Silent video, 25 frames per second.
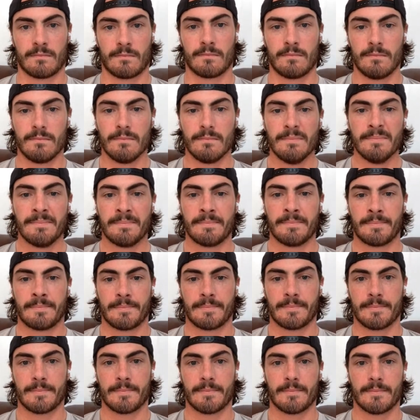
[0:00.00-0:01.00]

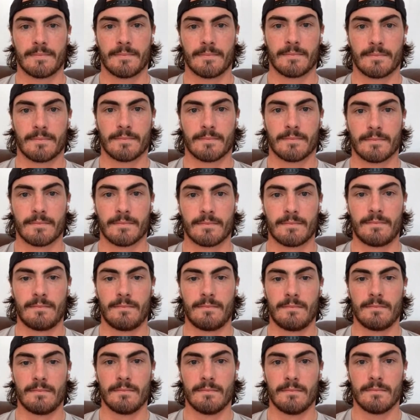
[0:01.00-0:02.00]

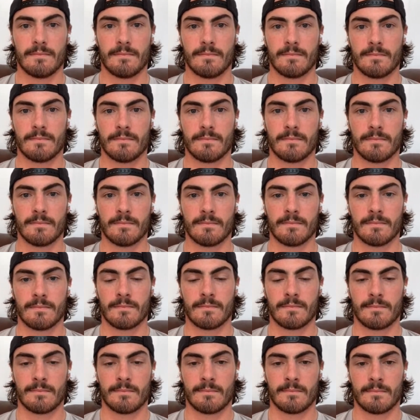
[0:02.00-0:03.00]

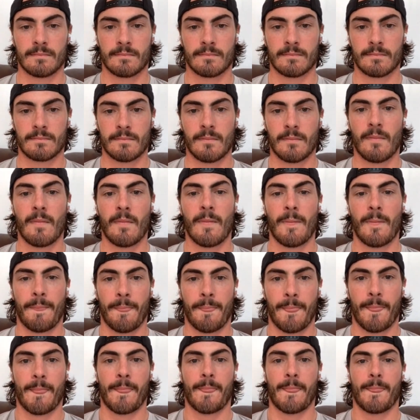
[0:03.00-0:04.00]

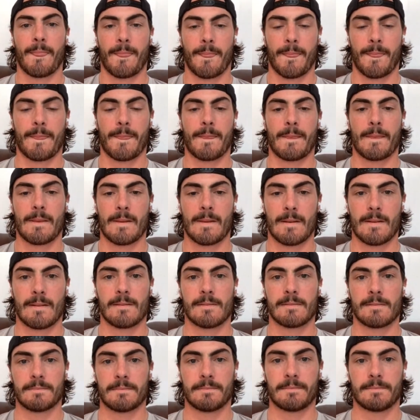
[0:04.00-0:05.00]

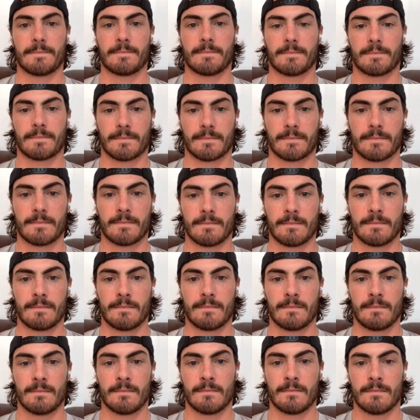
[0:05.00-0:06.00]

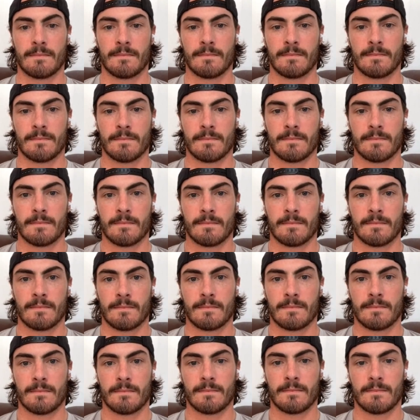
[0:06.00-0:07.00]

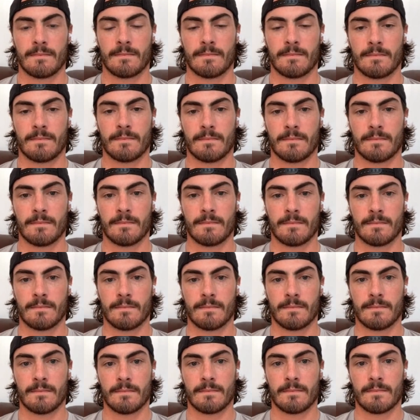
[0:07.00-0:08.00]
This person isn't speaking.